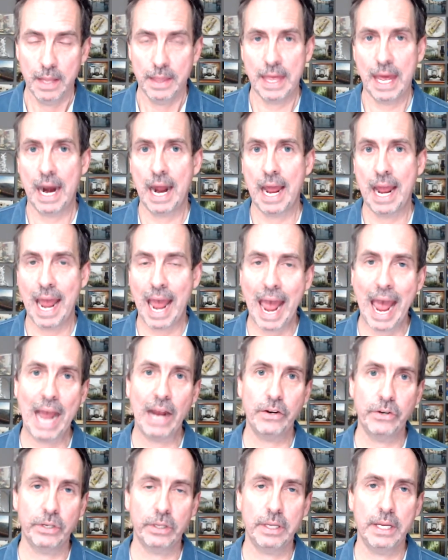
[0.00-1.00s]
that I
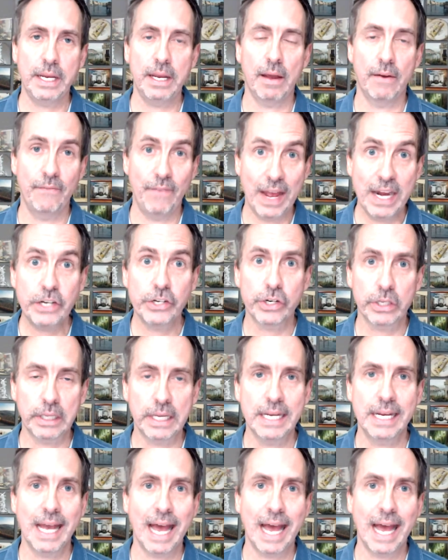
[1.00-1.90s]
actually eventually